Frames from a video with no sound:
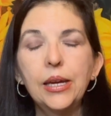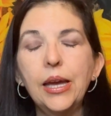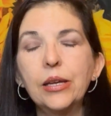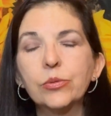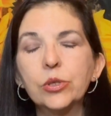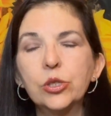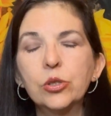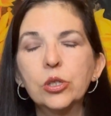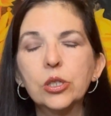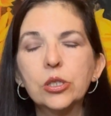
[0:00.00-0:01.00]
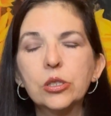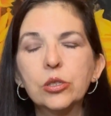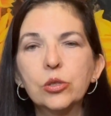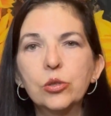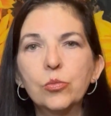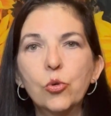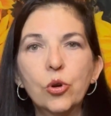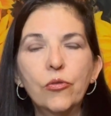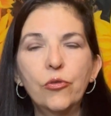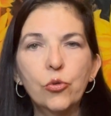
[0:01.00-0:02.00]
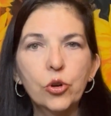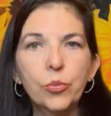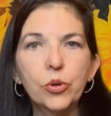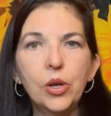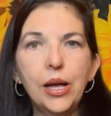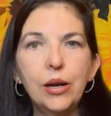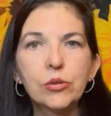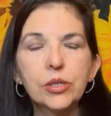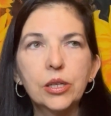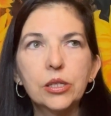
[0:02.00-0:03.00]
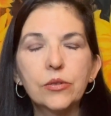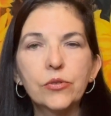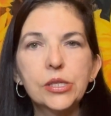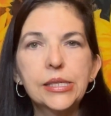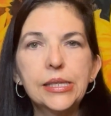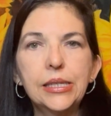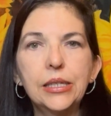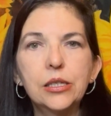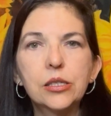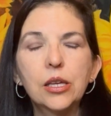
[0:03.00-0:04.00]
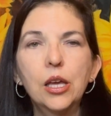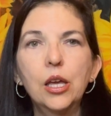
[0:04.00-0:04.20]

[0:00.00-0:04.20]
As we do look to more affordable housing in different cities,